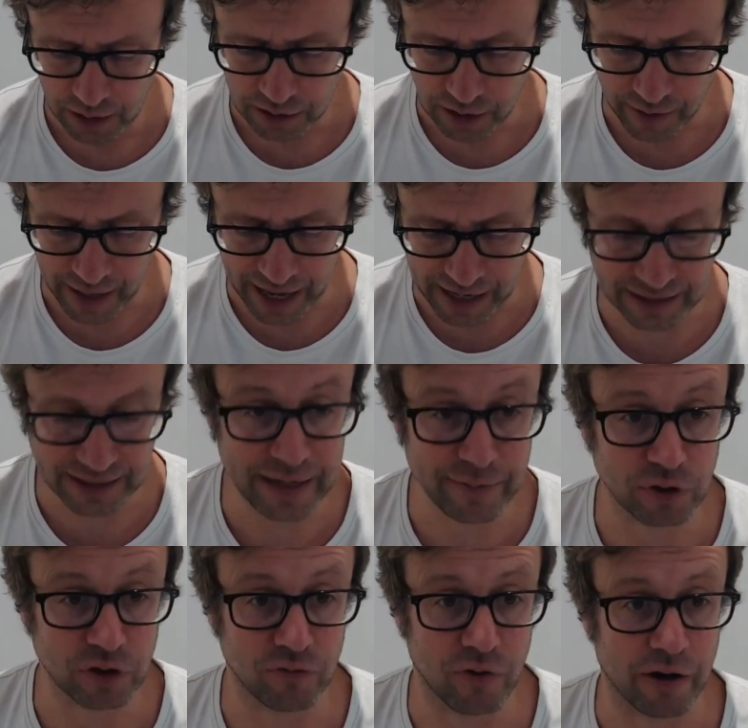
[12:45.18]
So that
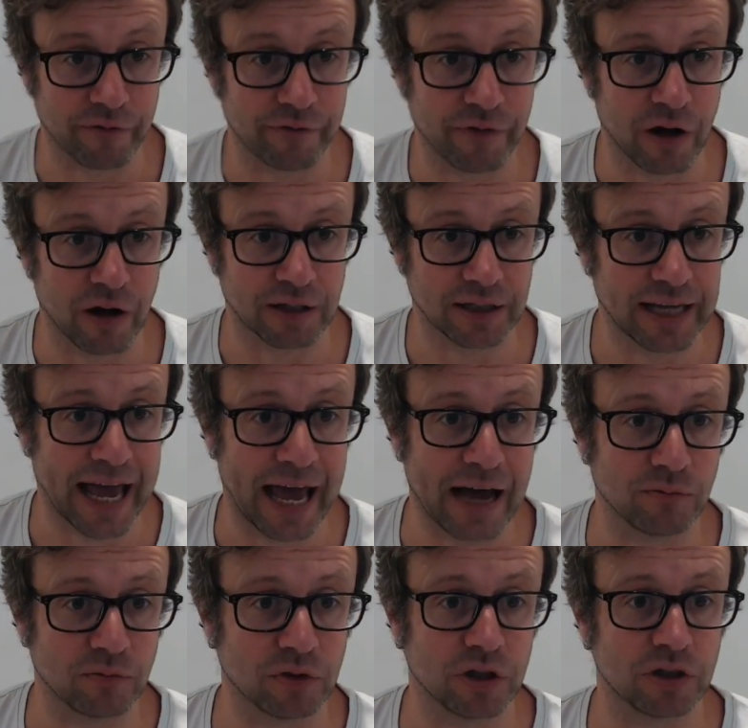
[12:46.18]
seems to run at first
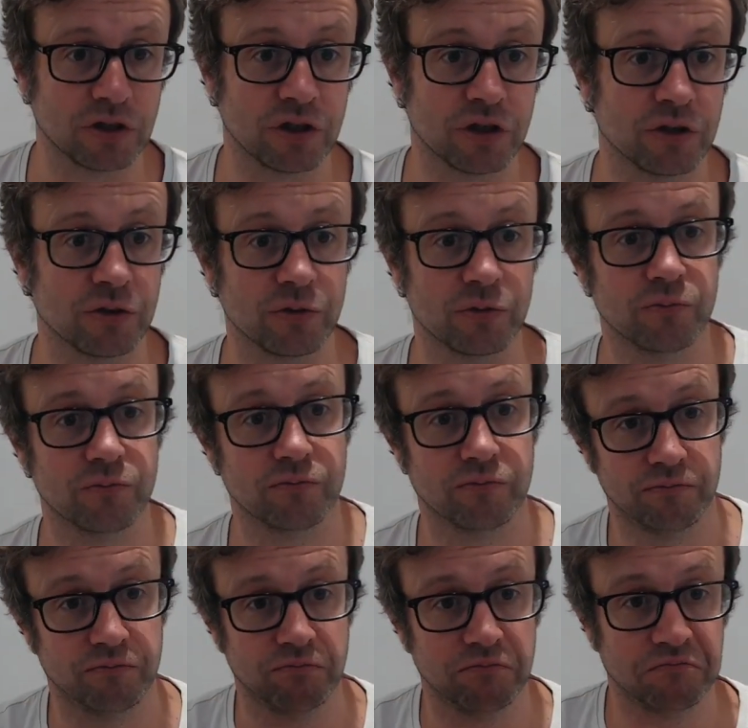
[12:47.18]
counter to
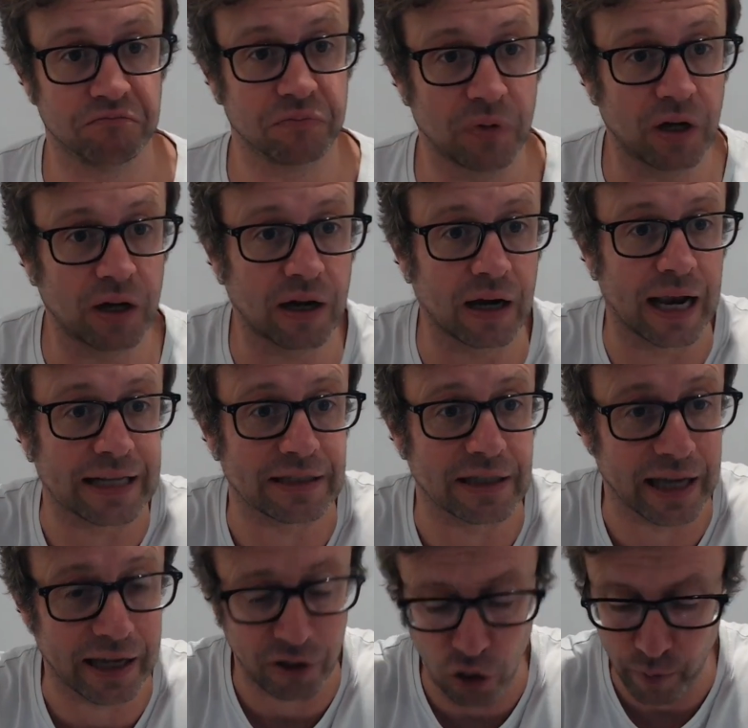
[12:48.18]

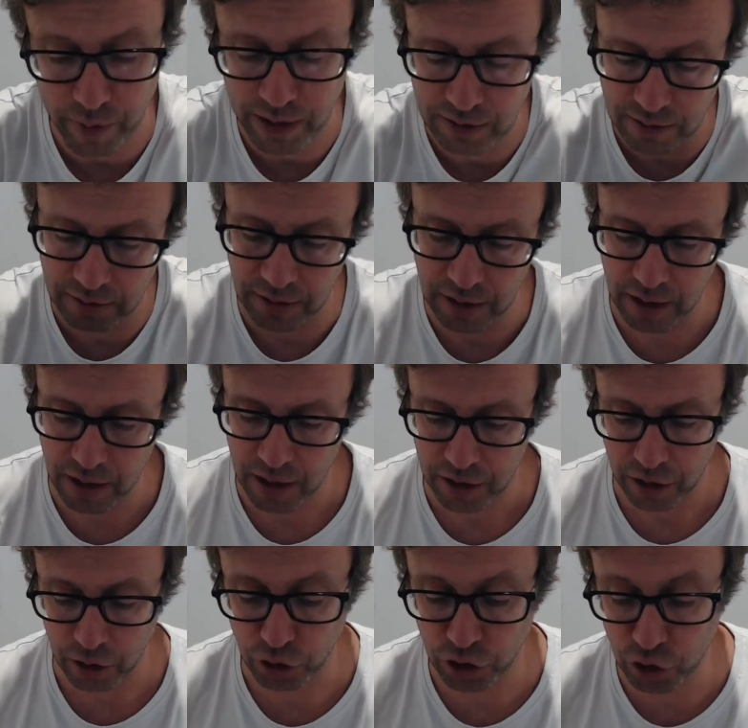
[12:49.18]
classical economics.
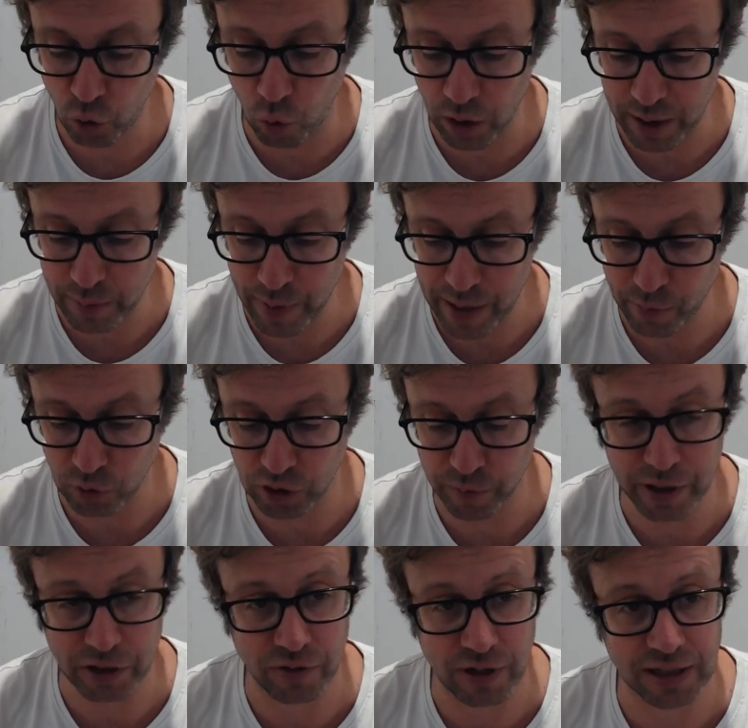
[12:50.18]
Hmm. Surely people should
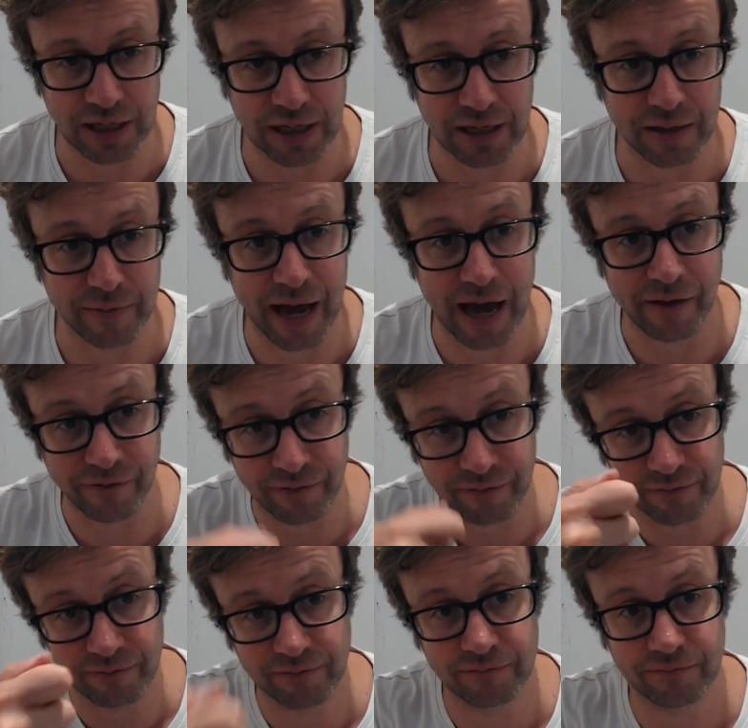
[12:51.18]
be interested in the amount of
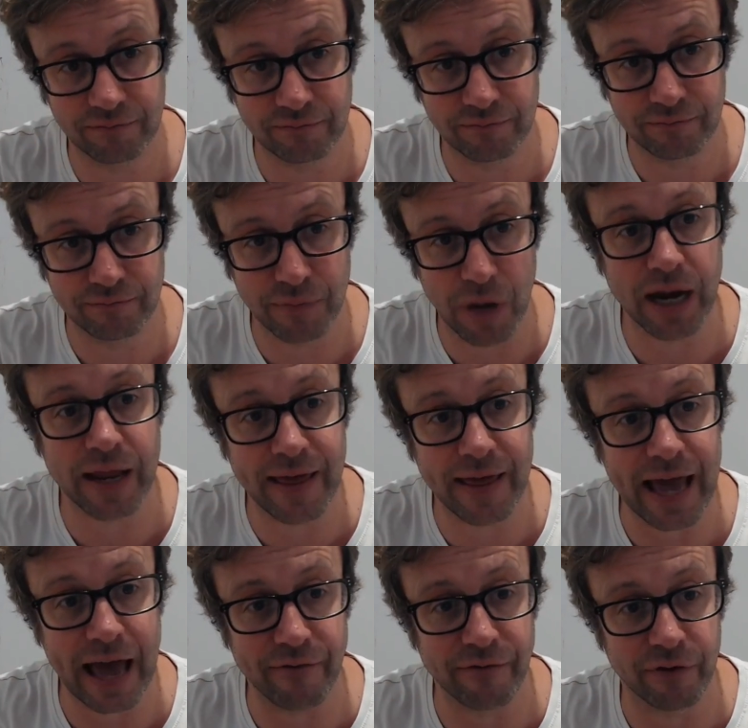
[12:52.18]
money they
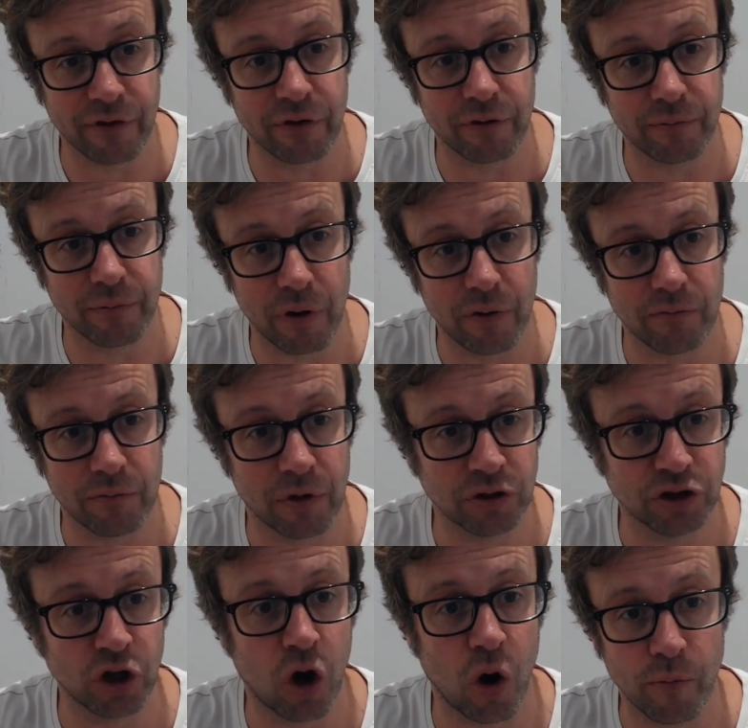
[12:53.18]
get for a, a
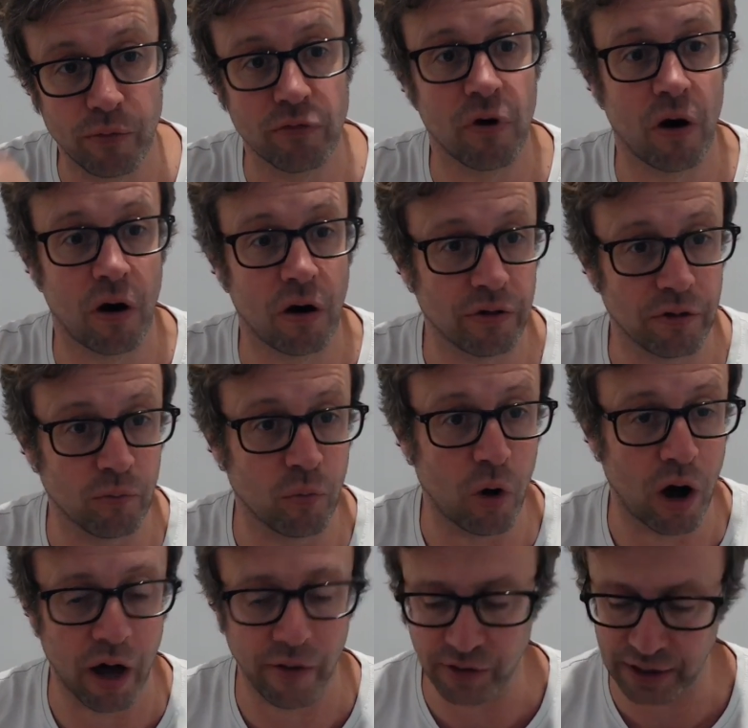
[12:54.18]
job rather than what
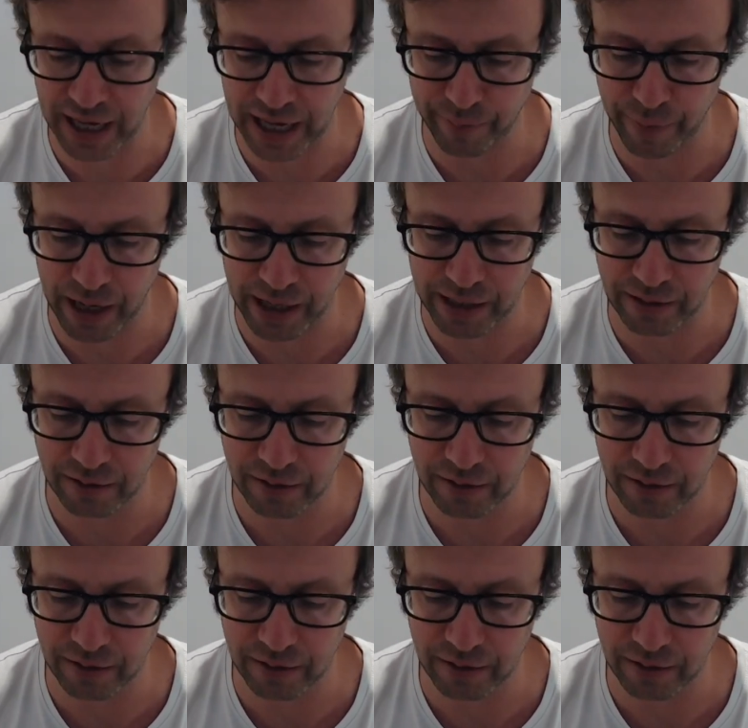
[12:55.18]
others are getting paid.